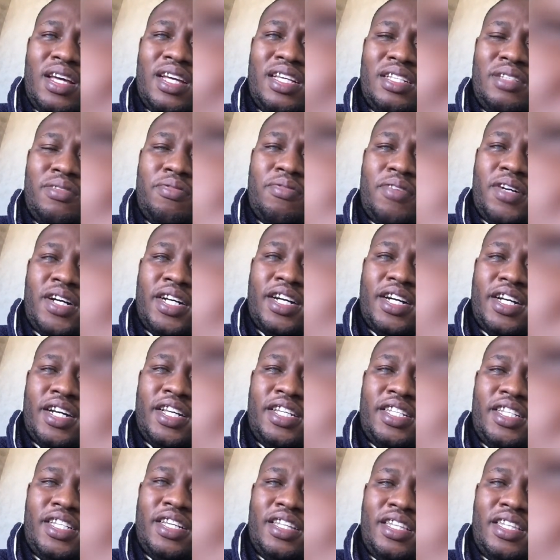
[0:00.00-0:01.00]
is far
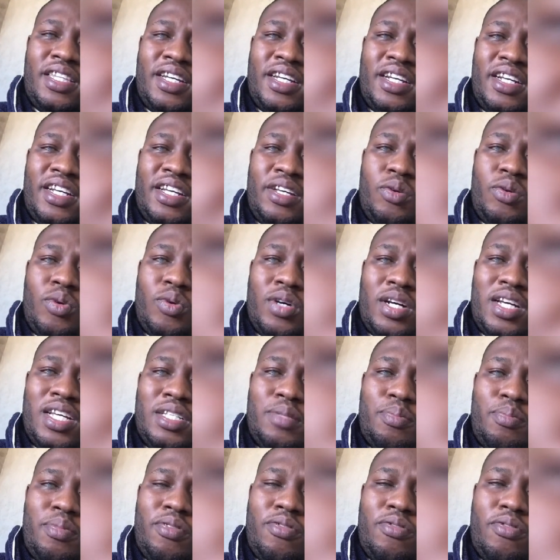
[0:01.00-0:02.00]
greater than it
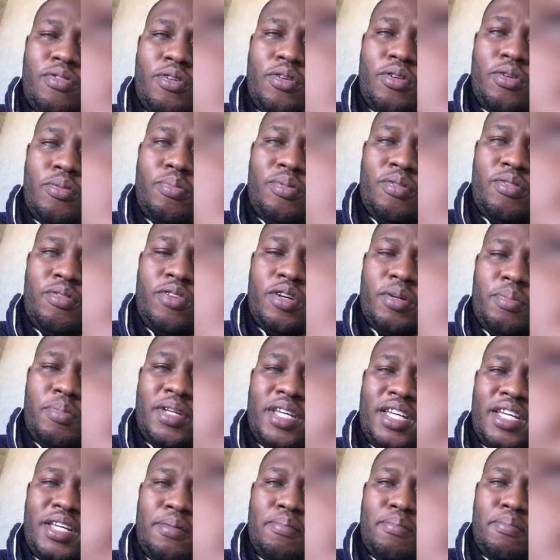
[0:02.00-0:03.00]
was before I
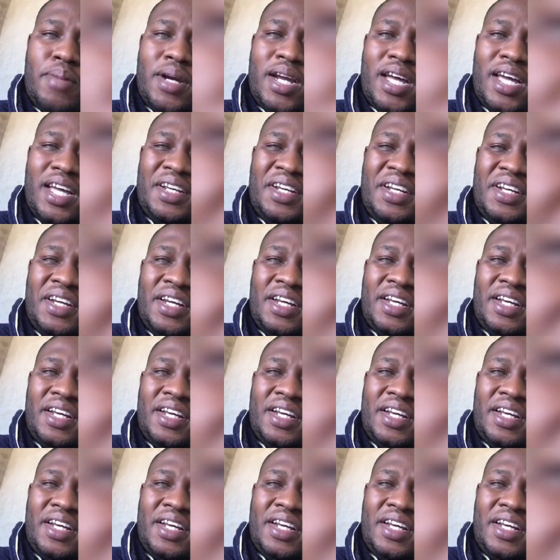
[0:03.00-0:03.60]
became blind.